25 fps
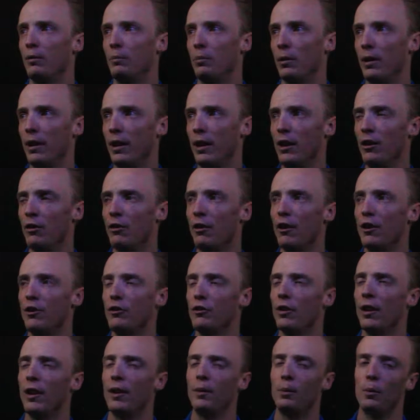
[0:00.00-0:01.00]
Bringing your own
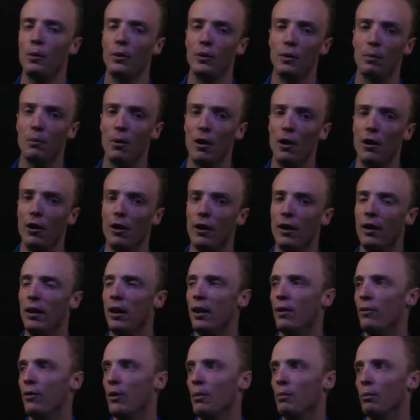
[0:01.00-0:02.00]
transport tomorrow,
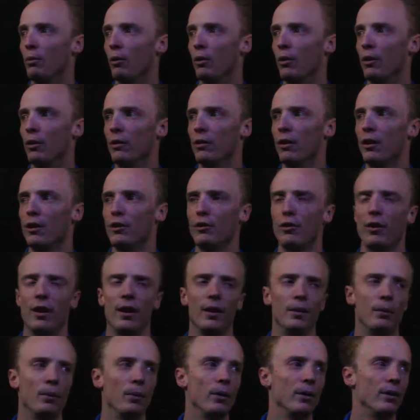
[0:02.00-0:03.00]
if you brought your own
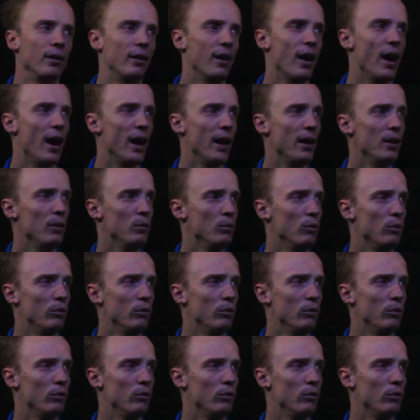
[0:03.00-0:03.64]
transport today,